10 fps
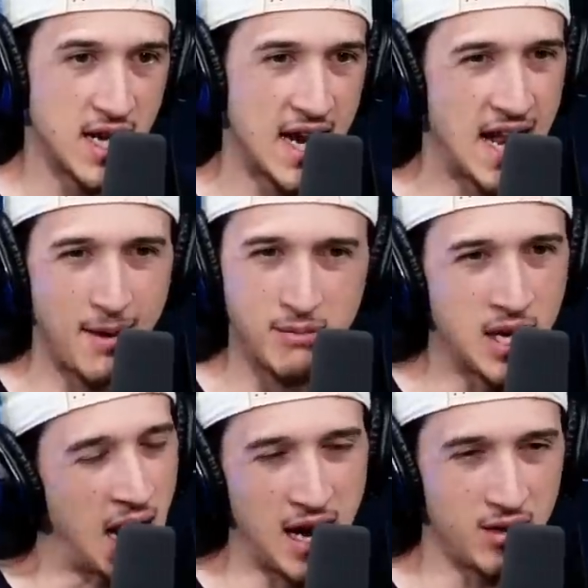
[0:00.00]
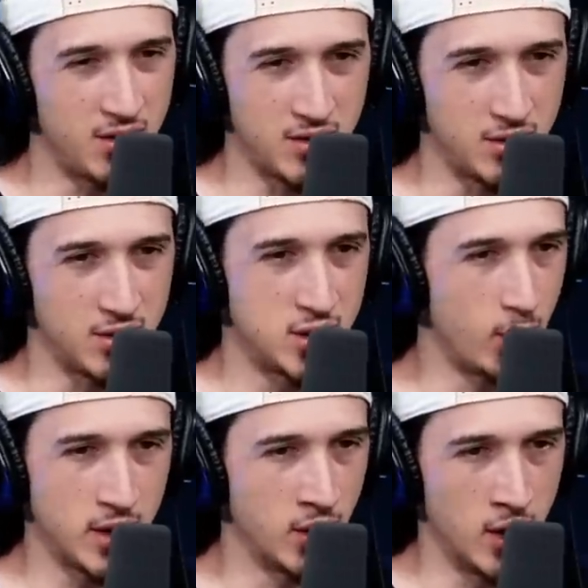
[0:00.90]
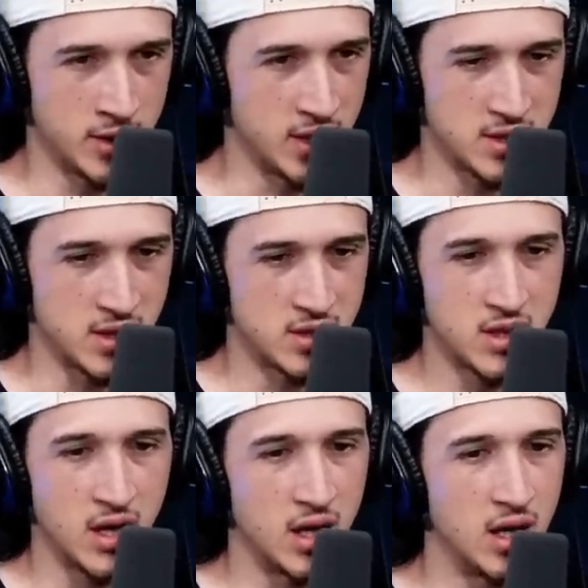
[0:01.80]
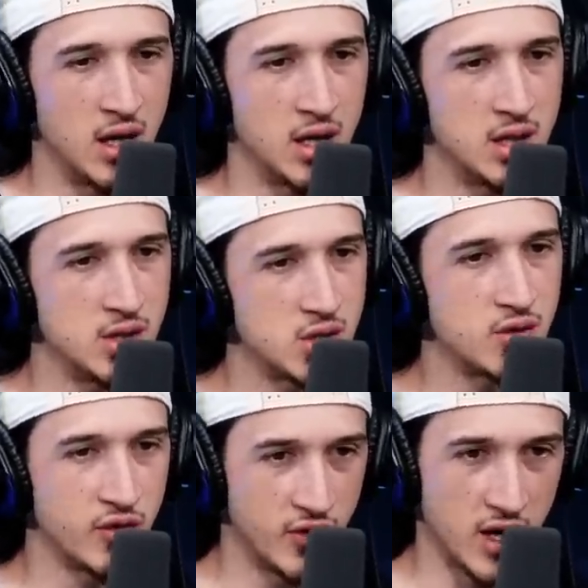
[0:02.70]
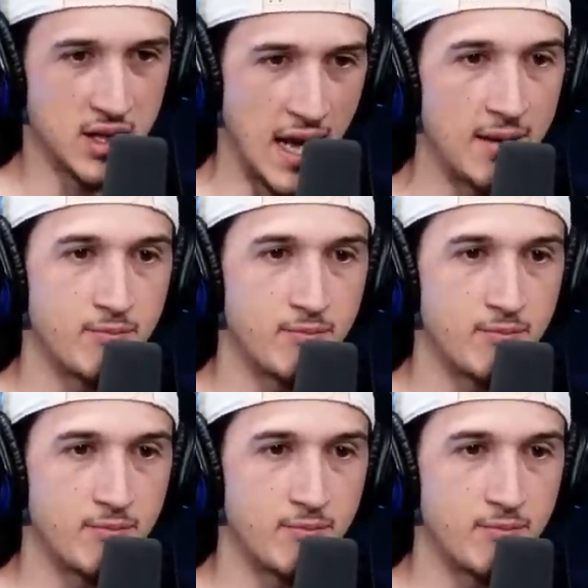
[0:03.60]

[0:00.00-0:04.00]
And I'm not doing long distance because fuck that.